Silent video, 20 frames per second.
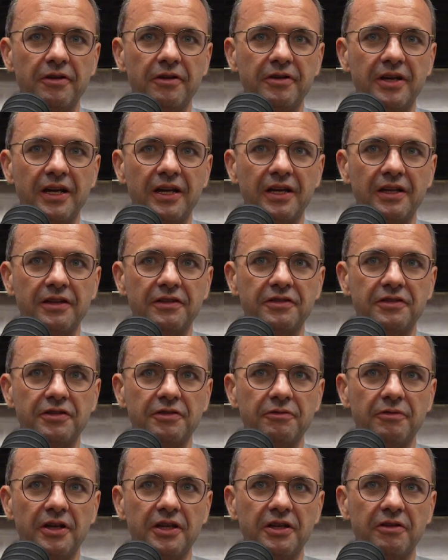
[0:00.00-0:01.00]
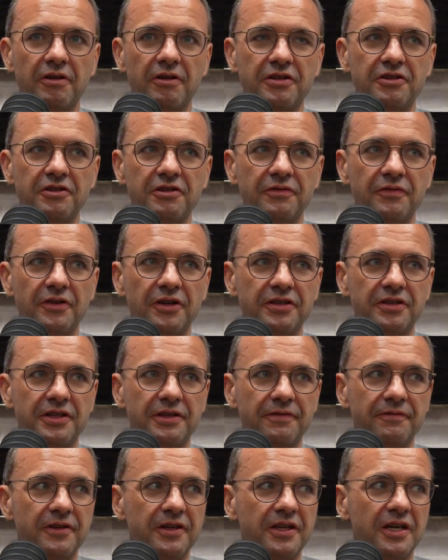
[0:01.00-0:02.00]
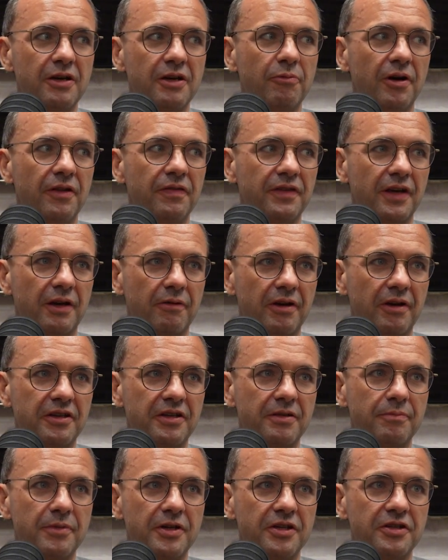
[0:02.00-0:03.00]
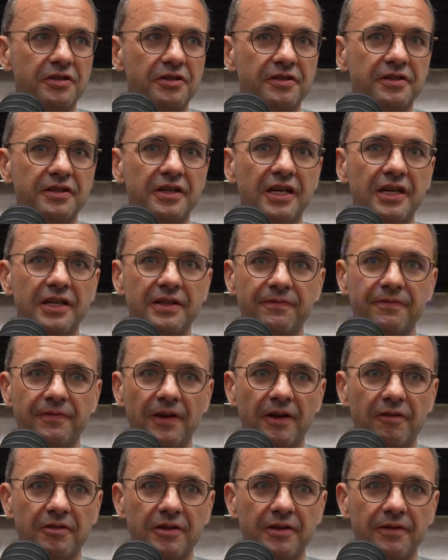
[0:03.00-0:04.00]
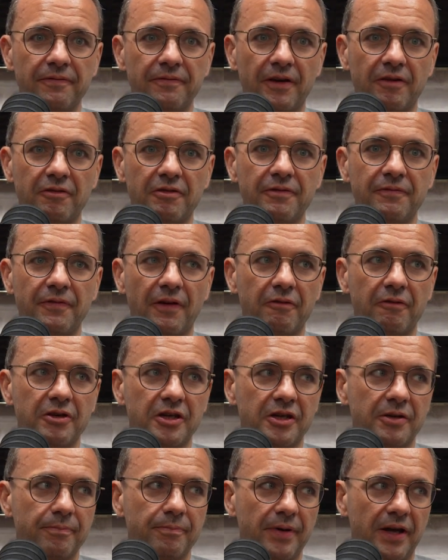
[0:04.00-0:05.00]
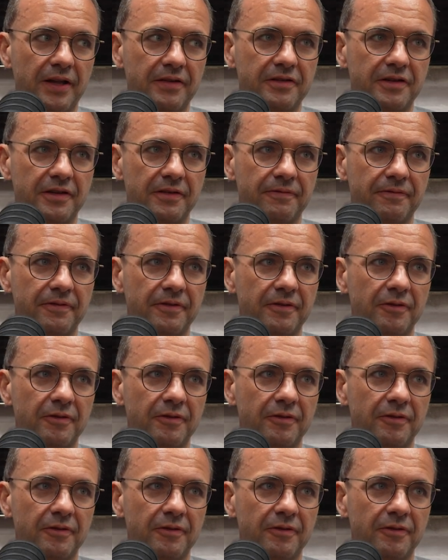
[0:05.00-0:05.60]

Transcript: getting into a US university for year one direct admissions is very, very, very competitive.